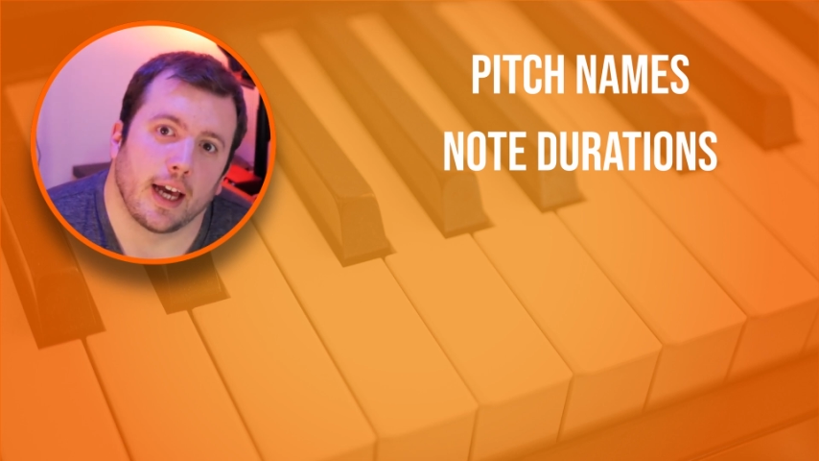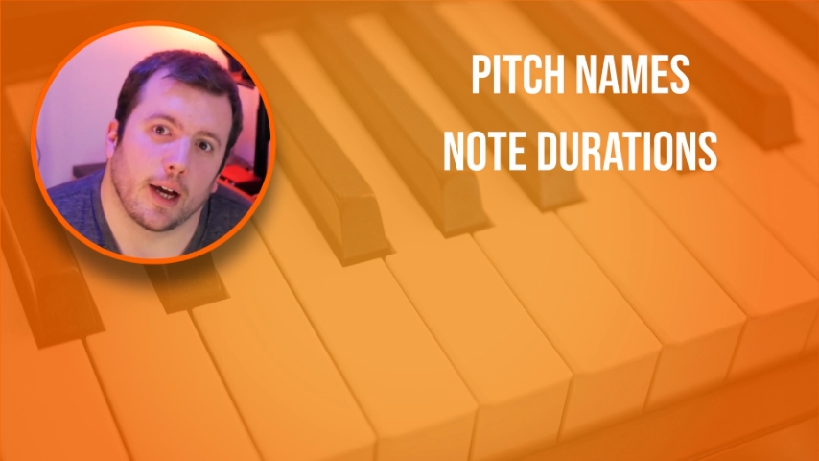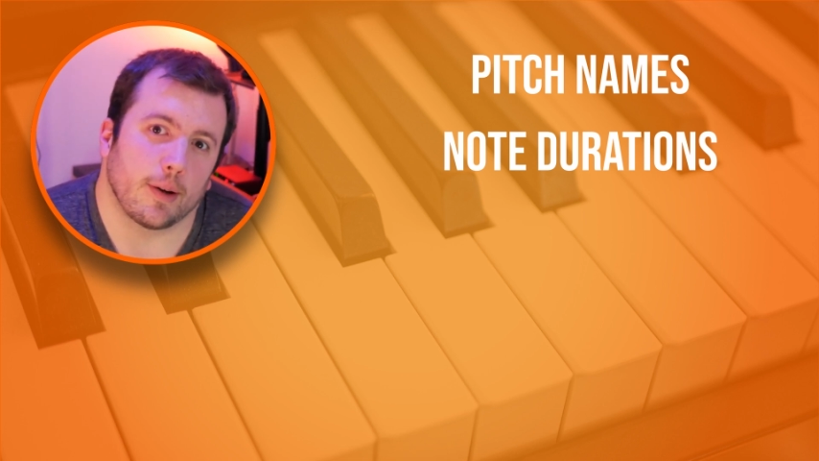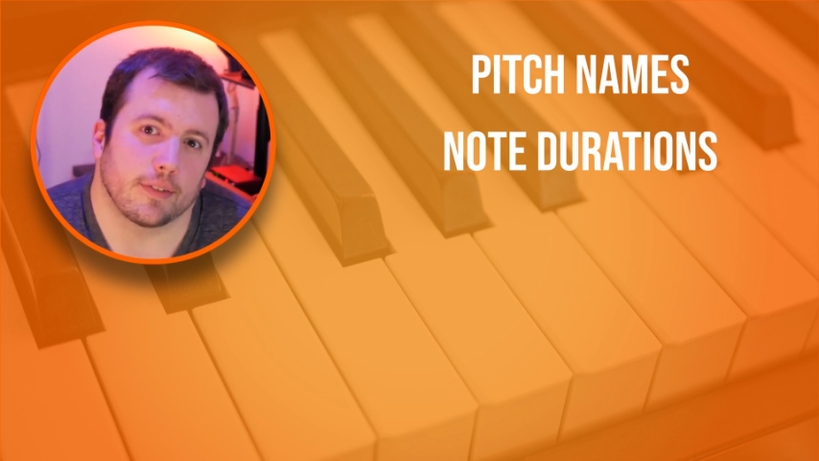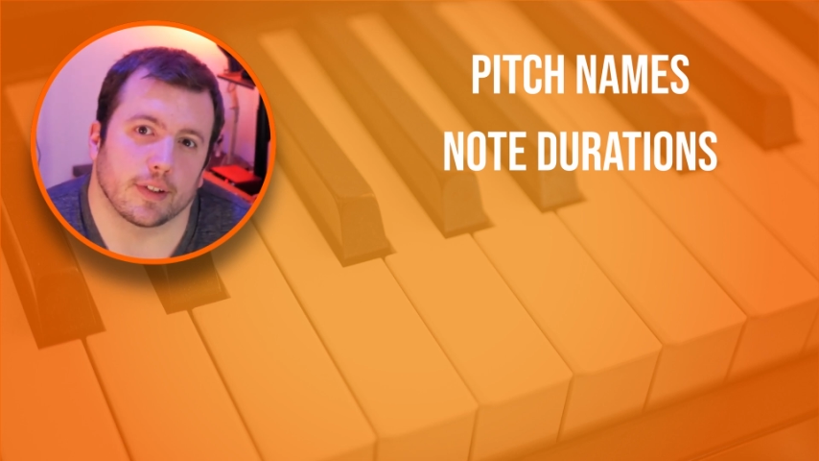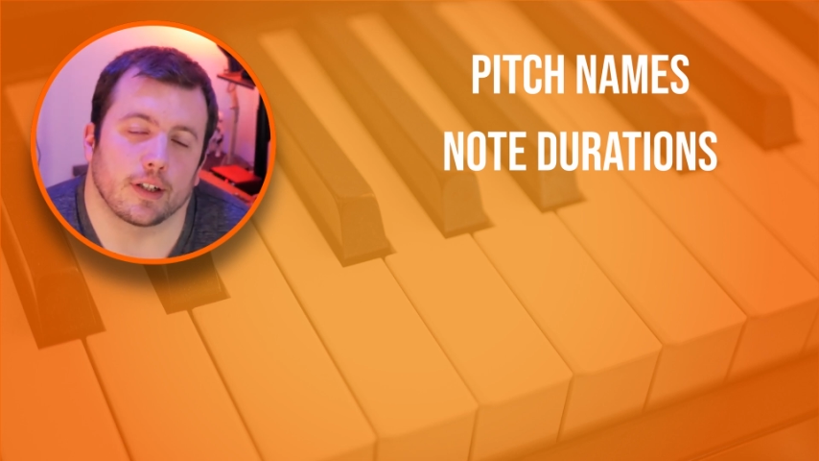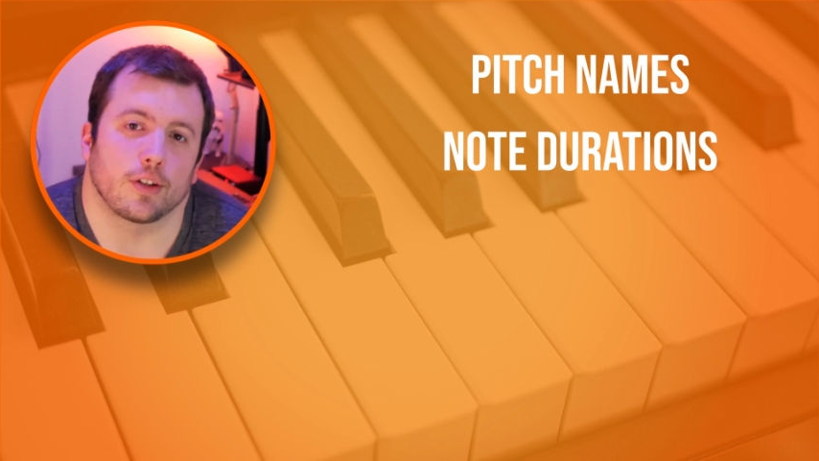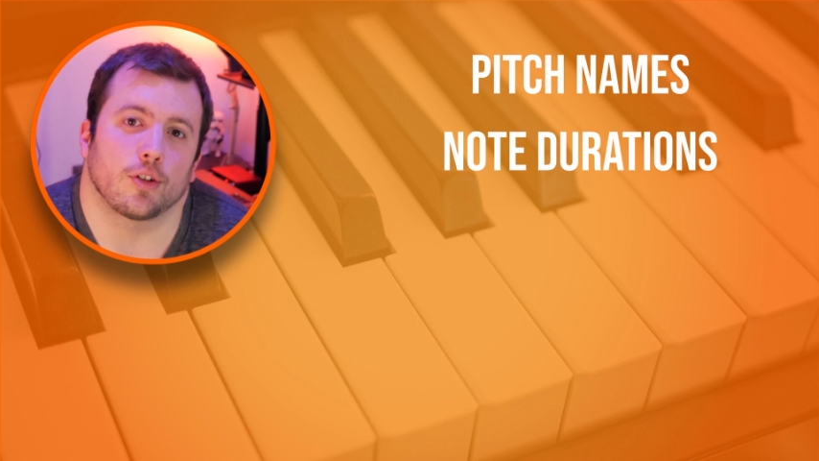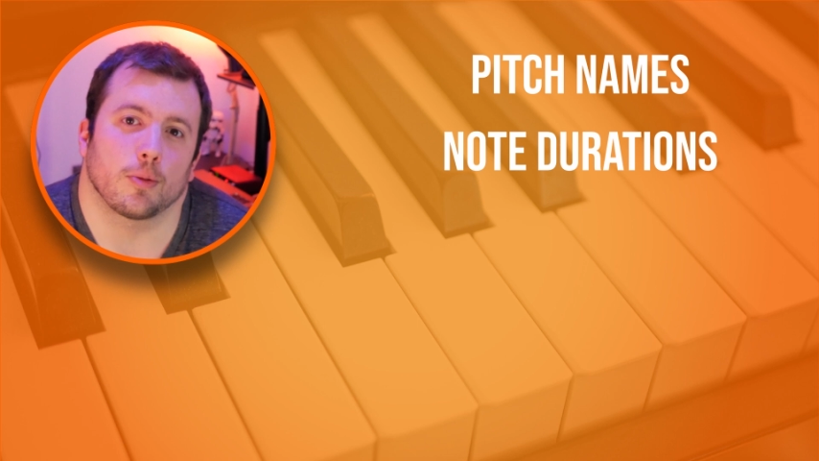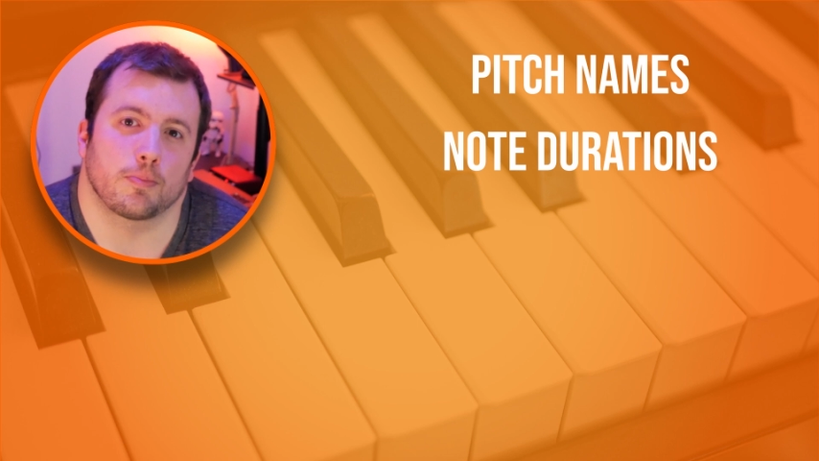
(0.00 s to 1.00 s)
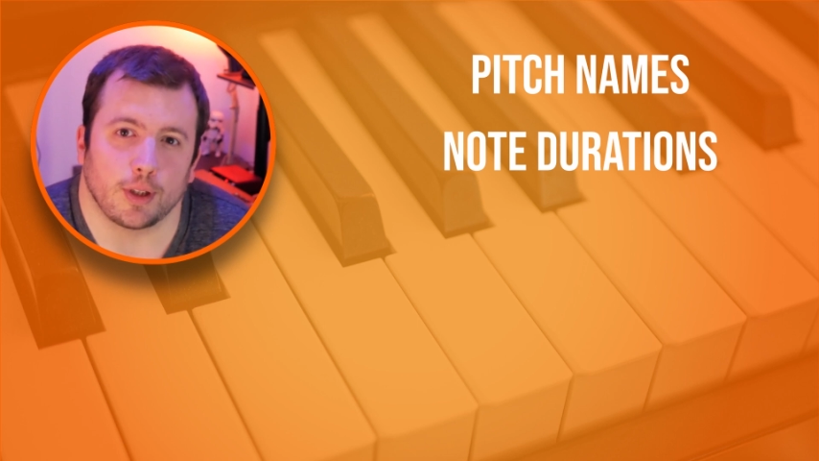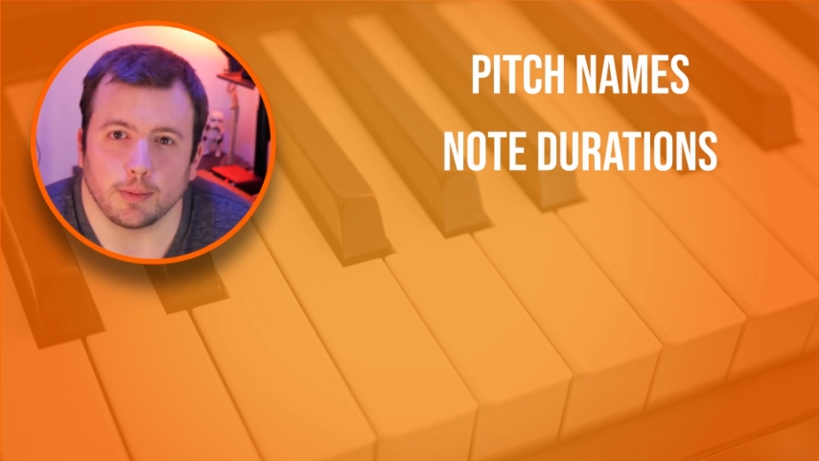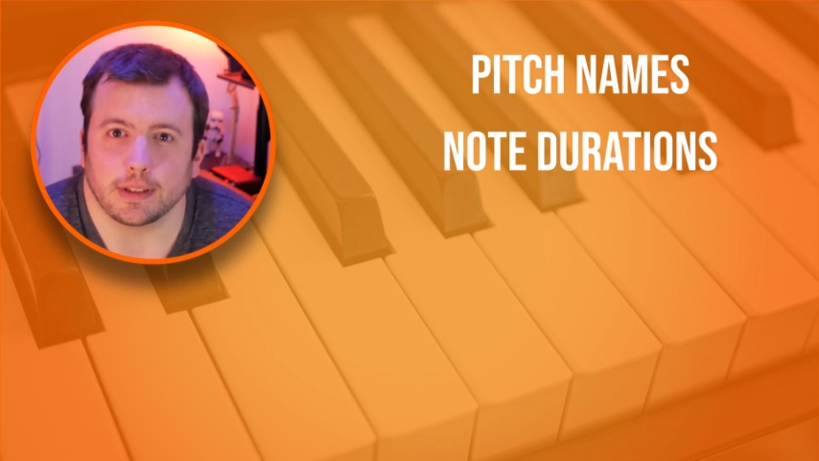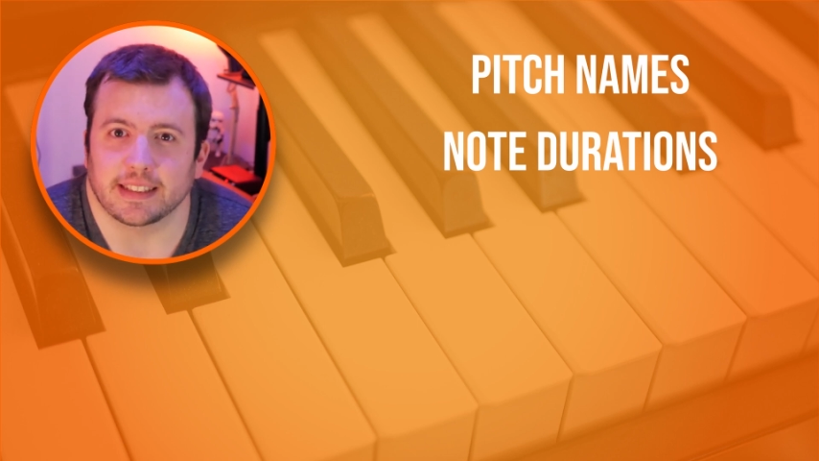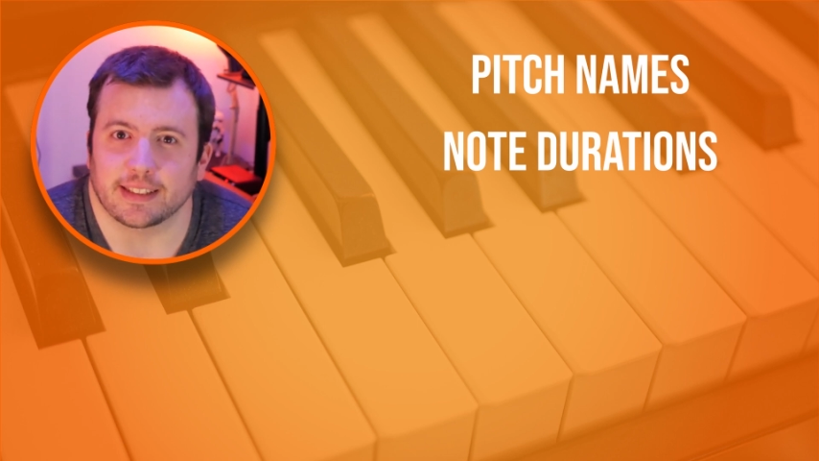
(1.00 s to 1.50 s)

However, you're probably